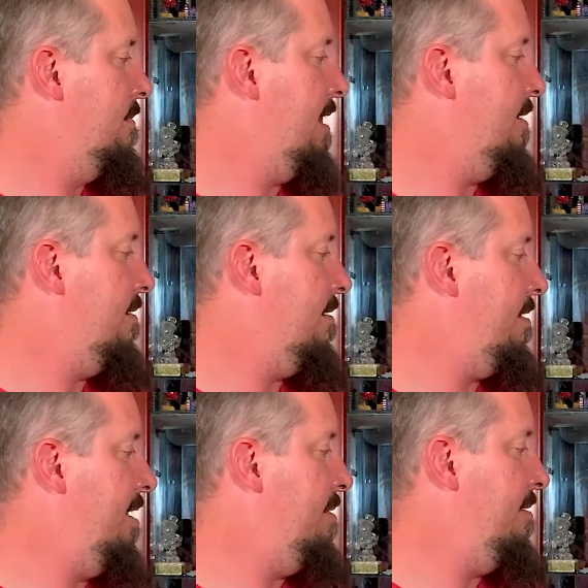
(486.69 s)
Our
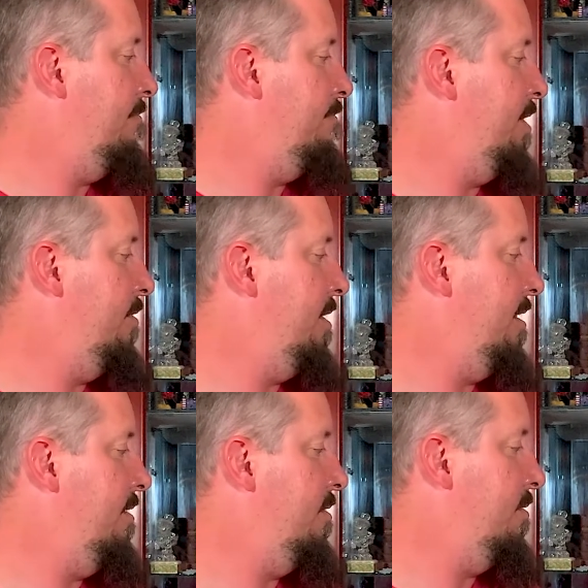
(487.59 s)
sleeping
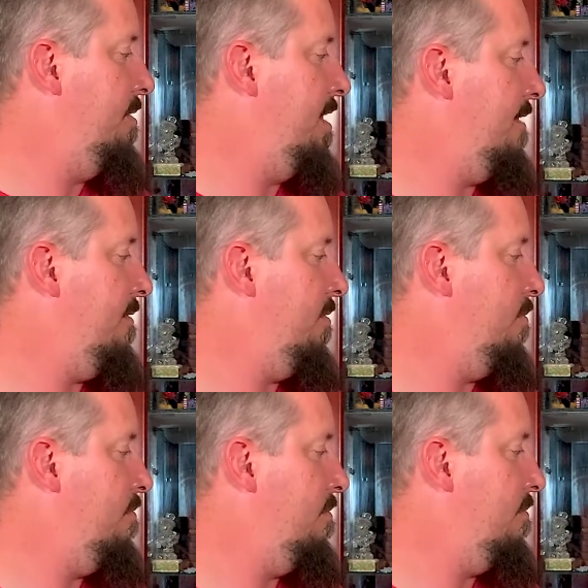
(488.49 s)
beauty who never
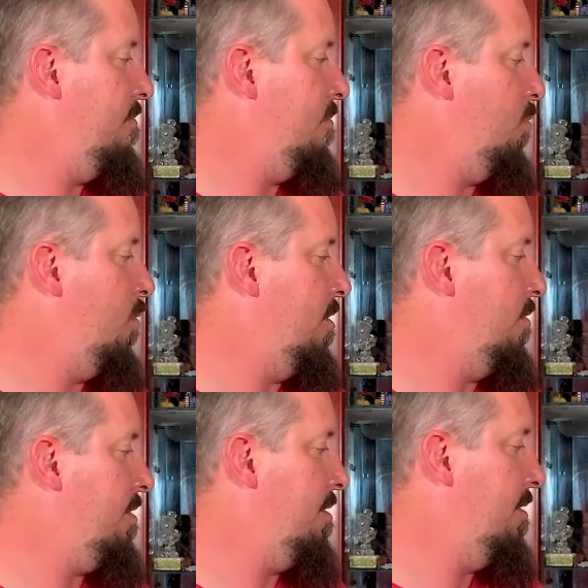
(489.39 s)

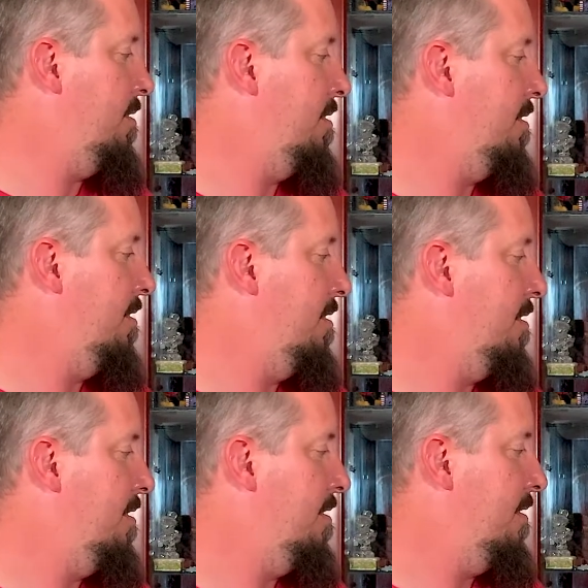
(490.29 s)
woke
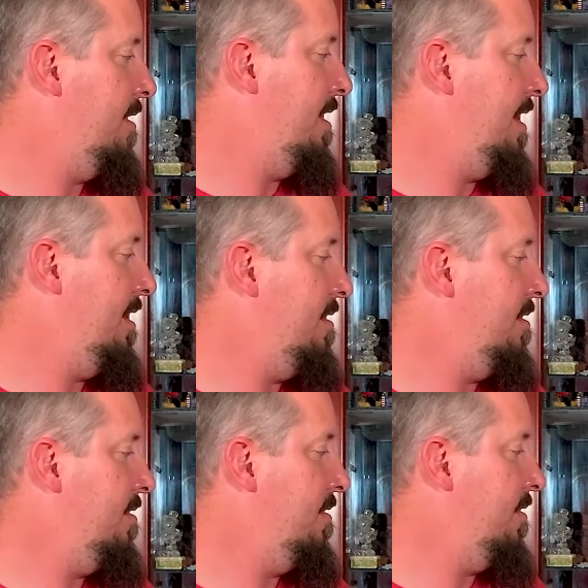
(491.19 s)
the night
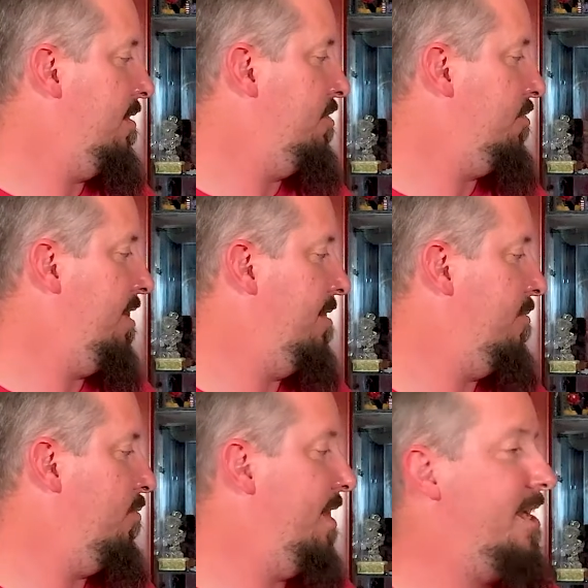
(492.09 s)
her
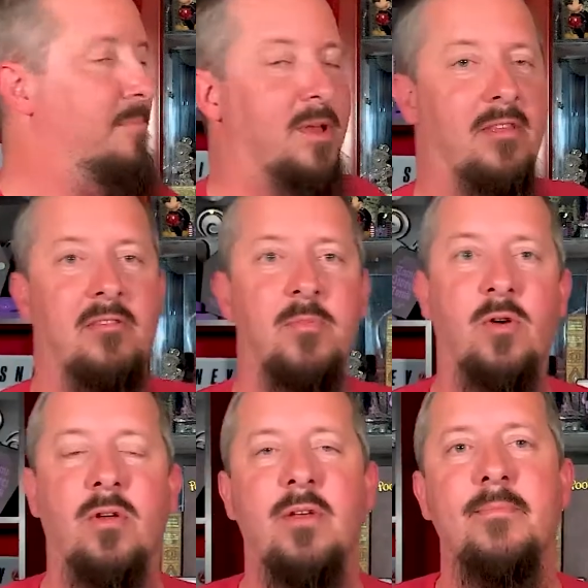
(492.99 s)
dream went up in
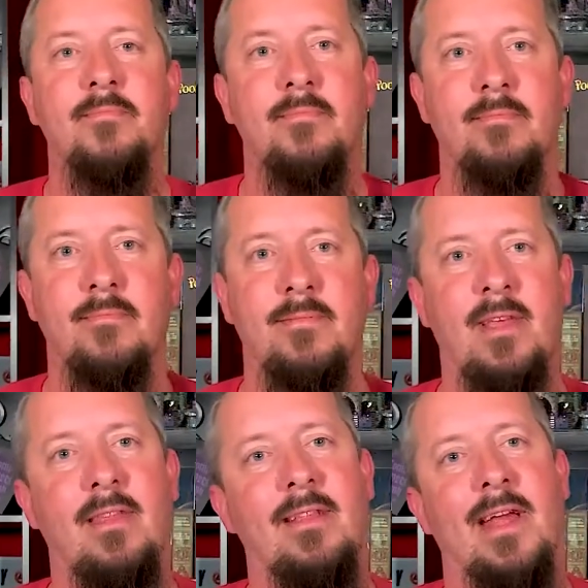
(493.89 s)
smoke.
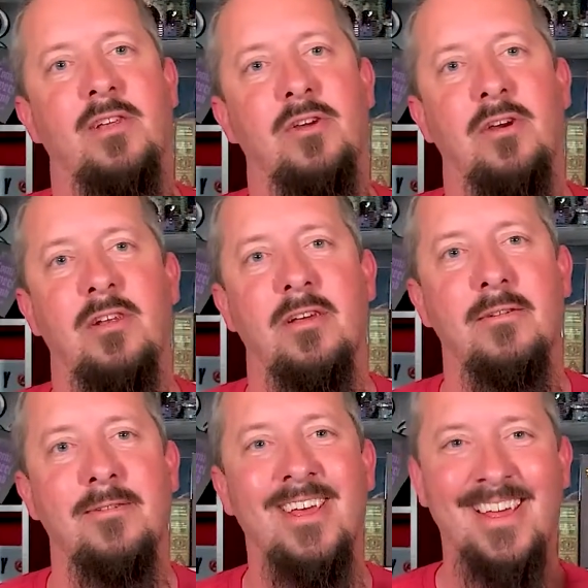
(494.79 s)
That's not good.
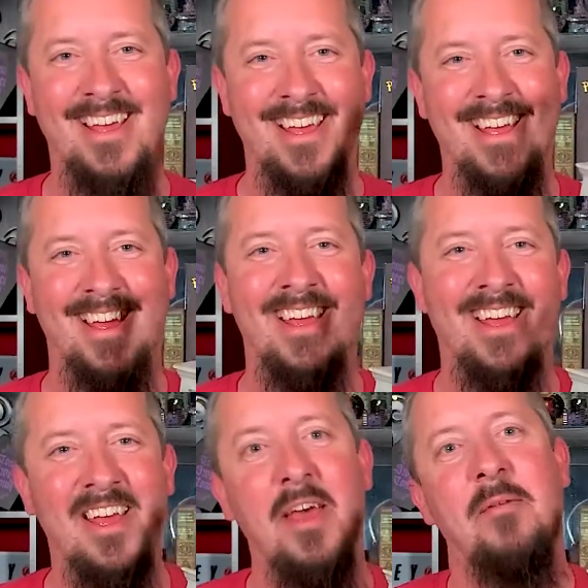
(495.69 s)

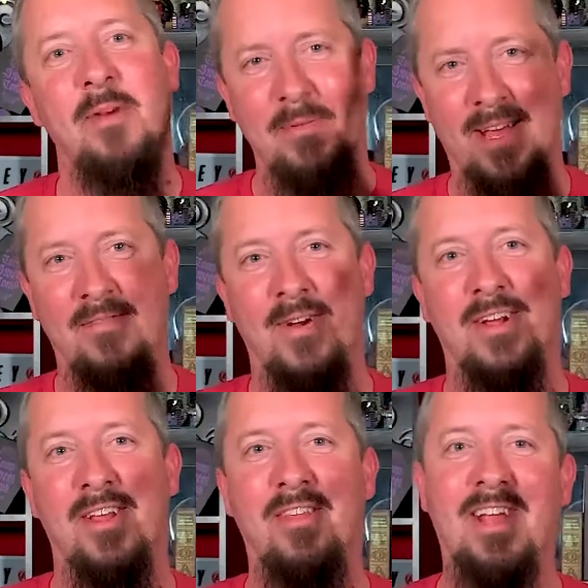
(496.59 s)
But it makes for a
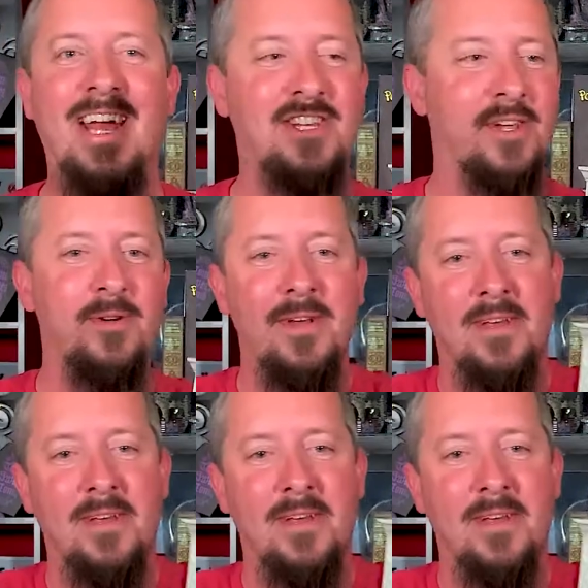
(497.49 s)
good statue.